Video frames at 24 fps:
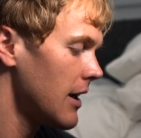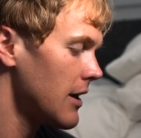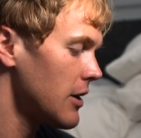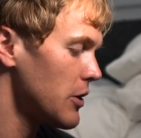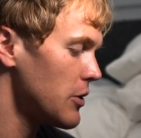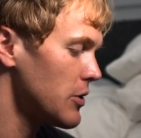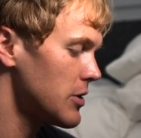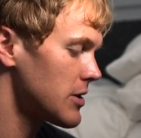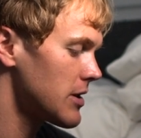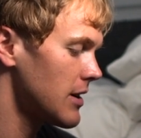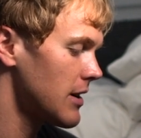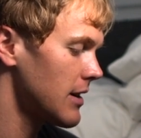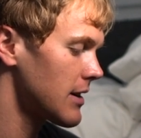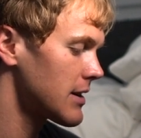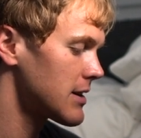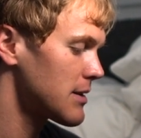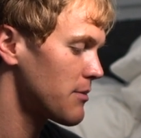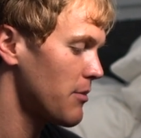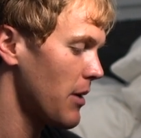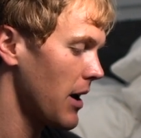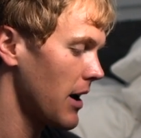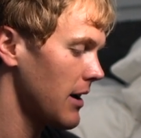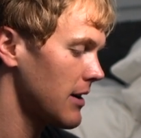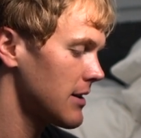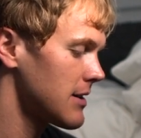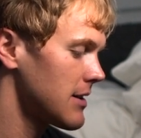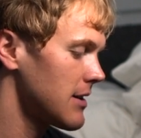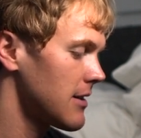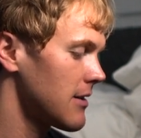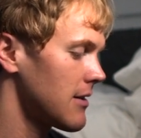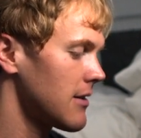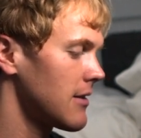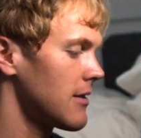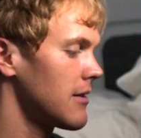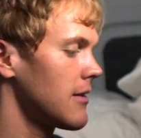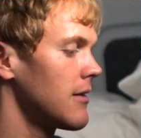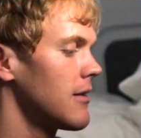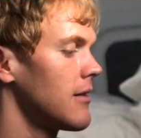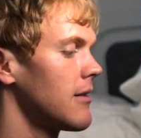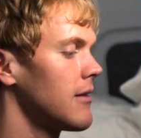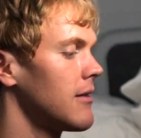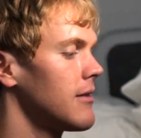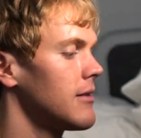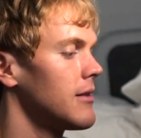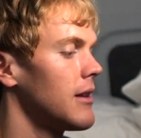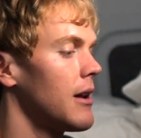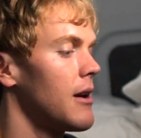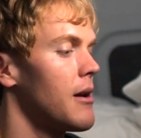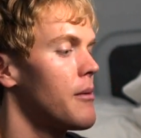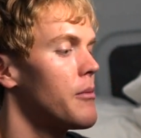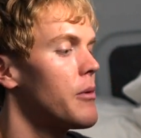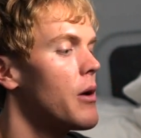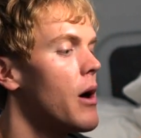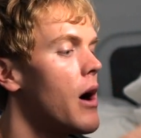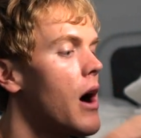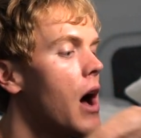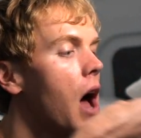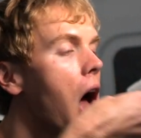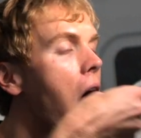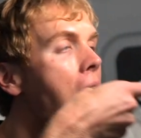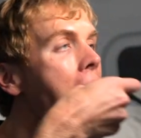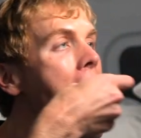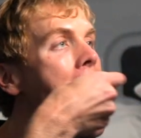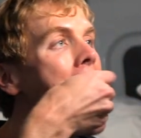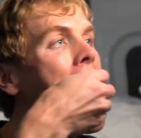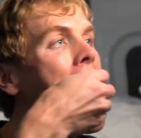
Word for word: you should expect that I'm not